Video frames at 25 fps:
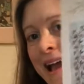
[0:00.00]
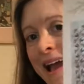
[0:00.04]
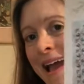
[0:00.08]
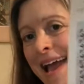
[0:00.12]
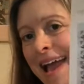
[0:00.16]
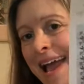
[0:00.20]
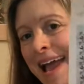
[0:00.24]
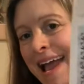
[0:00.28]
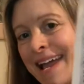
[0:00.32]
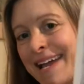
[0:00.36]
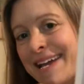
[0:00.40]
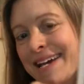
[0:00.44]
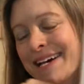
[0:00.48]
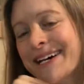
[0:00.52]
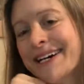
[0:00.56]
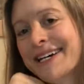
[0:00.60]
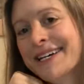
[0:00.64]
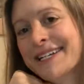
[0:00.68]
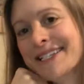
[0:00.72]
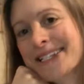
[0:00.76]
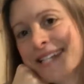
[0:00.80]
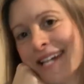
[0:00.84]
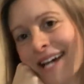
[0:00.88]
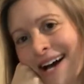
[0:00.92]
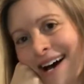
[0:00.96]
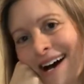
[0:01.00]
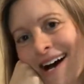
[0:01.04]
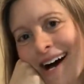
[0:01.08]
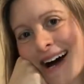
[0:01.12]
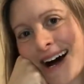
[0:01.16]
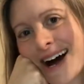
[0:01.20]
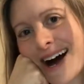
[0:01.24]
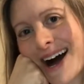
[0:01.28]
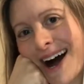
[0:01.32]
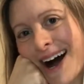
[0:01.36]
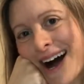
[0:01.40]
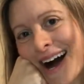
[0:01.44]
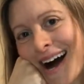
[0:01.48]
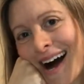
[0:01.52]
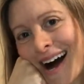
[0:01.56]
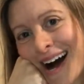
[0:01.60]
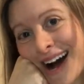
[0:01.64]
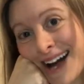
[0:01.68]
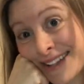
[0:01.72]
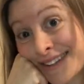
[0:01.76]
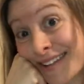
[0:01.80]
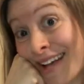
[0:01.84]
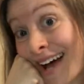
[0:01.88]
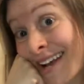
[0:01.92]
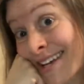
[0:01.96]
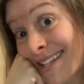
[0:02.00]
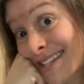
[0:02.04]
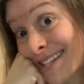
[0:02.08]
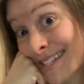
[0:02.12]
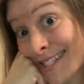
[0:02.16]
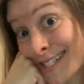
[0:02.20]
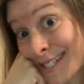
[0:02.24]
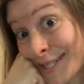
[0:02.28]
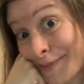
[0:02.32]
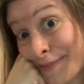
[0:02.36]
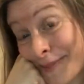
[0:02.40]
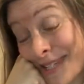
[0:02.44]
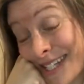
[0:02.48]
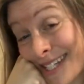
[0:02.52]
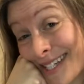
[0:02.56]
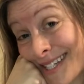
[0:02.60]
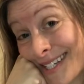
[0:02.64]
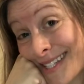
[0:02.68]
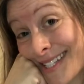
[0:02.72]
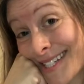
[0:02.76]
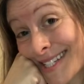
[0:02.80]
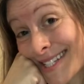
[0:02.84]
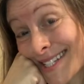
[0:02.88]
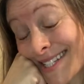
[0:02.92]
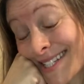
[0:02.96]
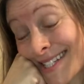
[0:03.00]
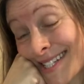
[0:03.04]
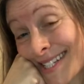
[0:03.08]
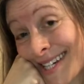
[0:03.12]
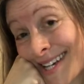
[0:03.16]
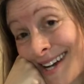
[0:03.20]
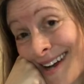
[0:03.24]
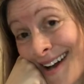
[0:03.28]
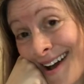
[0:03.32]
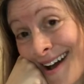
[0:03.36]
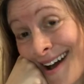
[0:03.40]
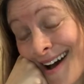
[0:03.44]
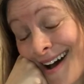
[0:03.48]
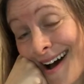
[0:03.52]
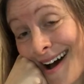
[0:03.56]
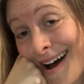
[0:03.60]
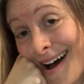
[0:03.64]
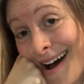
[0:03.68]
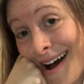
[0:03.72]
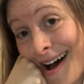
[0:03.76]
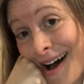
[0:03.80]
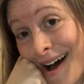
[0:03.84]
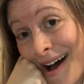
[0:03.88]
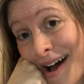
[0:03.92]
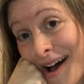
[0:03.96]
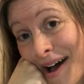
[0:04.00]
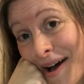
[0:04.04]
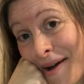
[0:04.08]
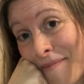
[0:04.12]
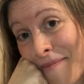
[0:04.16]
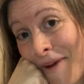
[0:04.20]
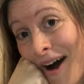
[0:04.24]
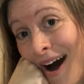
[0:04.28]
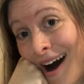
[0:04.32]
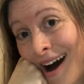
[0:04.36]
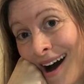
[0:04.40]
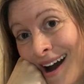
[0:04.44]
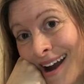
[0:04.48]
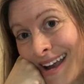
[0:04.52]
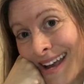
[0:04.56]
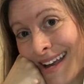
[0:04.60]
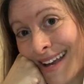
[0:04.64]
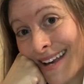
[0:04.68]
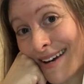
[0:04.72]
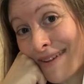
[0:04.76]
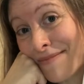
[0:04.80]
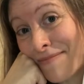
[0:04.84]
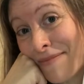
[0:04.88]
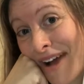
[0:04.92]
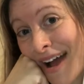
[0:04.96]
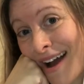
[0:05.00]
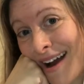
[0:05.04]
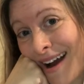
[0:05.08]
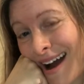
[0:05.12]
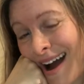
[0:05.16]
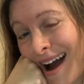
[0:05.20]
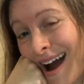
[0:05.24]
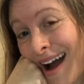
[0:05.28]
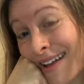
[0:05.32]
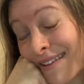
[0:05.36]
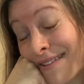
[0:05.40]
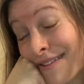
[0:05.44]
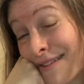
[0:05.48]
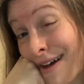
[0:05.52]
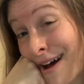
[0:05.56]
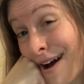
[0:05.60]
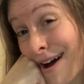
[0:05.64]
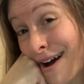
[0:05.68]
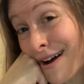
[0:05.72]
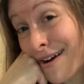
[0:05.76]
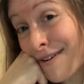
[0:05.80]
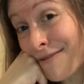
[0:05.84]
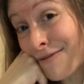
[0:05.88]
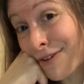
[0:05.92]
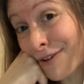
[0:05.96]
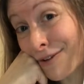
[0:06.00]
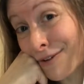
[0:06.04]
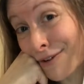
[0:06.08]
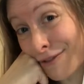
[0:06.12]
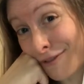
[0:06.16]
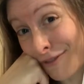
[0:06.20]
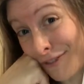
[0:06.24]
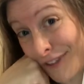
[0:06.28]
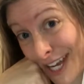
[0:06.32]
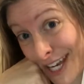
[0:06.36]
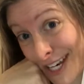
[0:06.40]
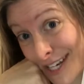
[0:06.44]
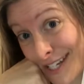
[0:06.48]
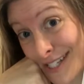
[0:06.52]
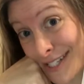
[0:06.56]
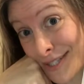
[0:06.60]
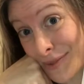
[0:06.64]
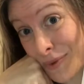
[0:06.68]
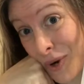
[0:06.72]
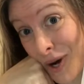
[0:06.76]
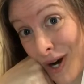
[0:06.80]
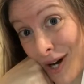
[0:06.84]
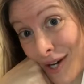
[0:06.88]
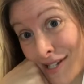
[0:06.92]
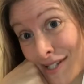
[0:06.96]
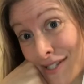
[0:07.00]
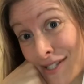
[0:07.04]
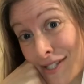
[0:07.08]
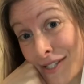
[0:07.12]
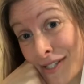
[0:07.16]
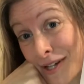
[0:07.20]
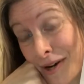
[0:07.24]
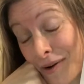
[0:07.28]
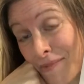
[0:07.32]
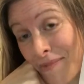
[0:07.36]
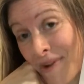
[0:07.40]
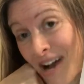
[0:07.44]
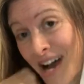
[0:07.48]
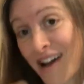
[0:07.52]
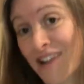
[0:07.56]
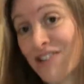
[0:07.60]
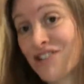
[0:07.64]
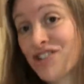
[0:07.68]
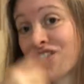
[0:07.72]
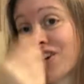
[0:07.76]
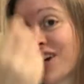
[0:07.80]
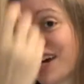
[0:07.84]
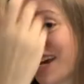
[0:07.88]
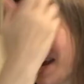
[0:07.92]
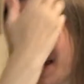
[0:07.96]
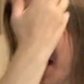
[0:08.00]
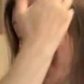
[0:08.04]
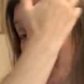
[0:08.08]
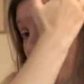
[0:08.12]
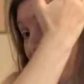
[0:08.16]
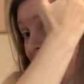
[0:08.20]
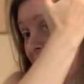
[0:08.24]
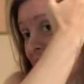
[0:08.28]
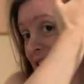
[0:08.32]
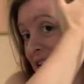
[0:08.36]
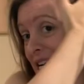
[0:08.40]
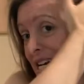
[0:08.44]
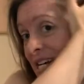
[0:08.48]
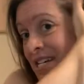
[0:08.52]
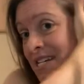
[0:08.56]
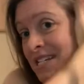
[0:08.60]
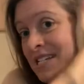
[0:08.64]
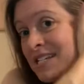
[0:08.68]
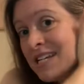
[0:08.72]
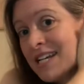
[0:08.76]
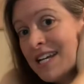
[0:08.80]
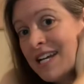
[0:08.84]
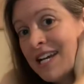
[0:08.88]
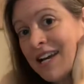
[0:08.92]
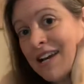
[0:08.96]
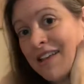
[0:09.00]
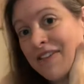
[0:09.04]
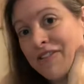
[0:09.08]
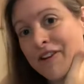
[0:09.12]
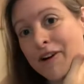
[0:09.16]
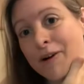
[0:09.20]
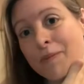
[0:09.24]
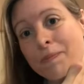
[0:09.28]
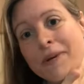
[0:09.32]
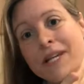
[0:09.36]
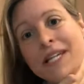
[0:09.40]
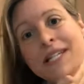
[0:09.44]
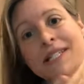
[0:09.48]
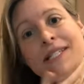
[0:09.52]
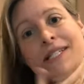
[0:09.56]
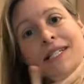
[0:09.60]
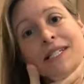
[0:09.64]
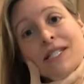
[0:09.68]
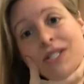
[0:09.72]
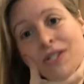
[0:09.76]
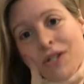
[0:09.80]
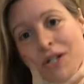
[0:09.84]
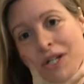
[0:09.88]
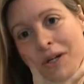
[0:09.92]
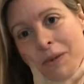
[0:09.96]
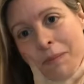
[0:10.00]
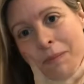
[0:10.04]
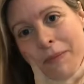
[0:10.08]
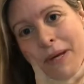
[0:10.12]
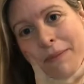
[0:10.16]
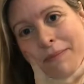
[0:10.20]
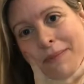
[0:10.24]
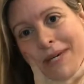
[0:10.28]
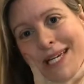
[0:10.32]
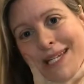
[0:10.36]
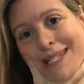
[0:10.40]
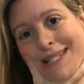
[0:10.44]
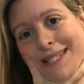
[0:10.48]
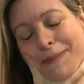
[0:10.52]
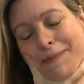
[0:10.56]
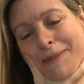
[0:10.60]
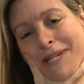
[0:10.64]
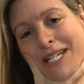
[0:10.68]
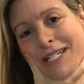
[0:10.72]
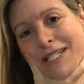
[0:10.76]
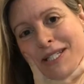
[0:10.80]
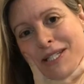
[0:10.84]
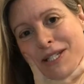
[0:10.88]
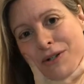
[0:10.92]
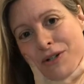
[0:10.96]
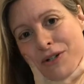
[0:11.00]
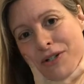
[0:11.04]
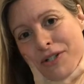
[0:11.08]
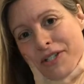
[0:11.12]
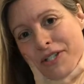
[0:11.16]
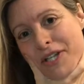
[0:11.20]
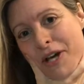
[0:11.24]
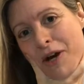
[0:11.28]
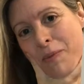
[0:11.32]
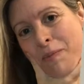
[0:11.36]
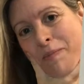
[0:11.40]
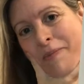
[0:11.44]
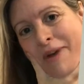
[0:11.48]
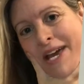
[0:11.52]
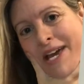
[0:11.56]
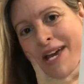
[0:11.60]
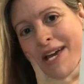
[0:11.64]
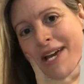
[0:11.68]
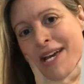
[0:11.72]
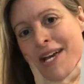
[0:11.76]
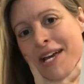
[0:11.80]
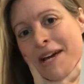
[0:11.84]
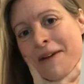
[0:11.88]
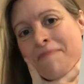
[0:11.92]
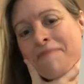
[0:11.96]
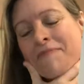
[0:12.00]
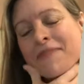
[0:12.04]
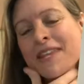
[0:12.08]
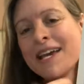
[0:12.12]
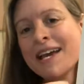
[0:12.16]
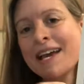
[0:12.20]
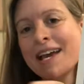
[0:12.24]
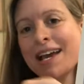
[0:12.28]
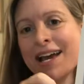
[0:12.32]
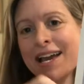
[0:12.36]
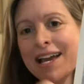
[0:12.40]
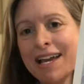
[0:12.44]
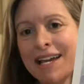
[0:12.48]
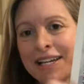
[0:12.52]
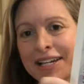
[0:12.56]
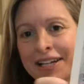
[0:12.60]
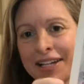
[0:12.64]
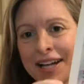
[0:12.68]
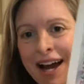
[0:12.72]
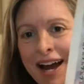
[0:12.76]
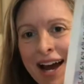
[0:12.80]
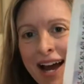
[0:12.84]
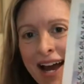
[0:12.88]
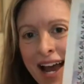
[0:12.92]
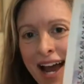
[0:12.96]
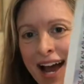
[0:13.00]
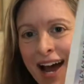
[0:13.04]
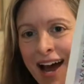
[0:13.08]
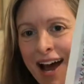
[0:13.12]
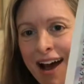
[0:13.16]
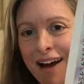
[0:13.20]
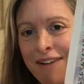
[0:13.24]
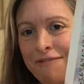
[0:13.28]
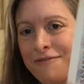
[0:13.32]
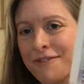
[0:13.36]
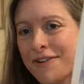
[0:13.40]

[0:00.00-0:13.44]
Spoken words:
and I like this piece. I love Reflete Soie so much, and their pieces are commitments because they're so big, and I have